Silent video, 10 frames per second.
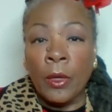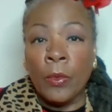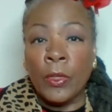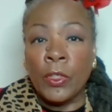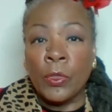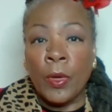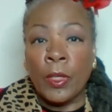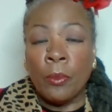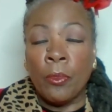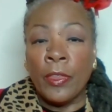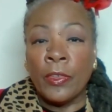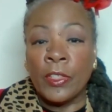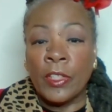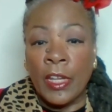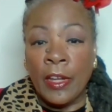which is where the
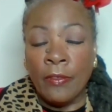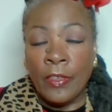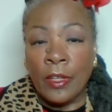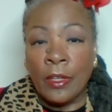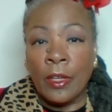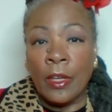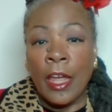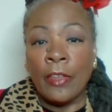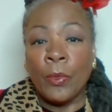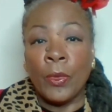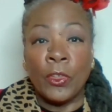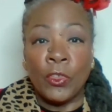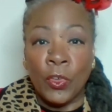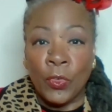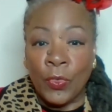brothers lived, and that's when the
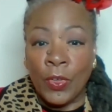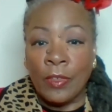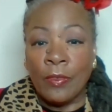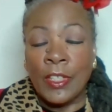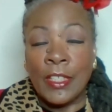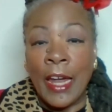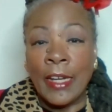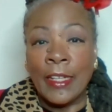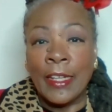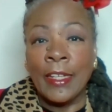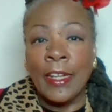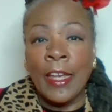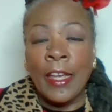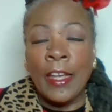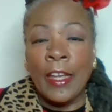children recited it
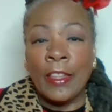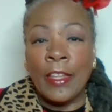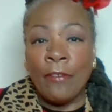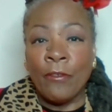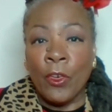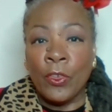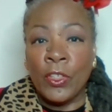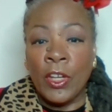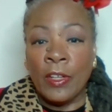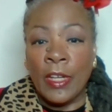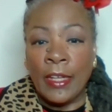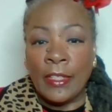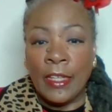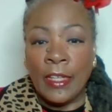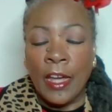in that first year,
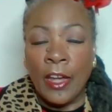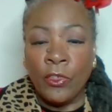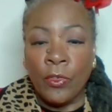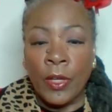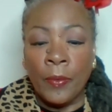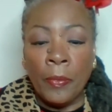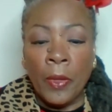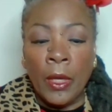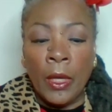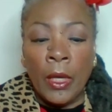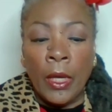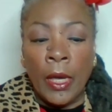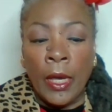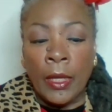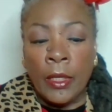1900.
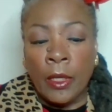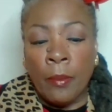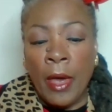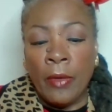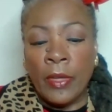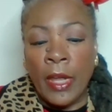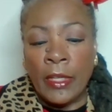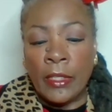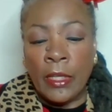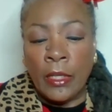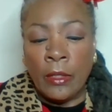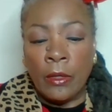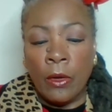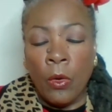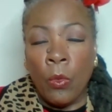And in about
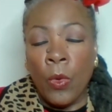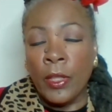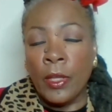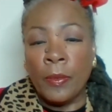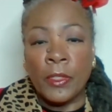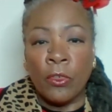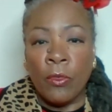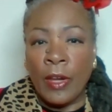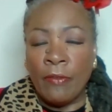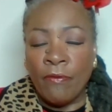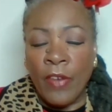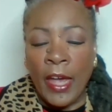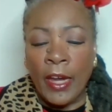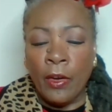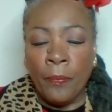1901, there was a great
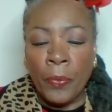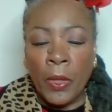fire,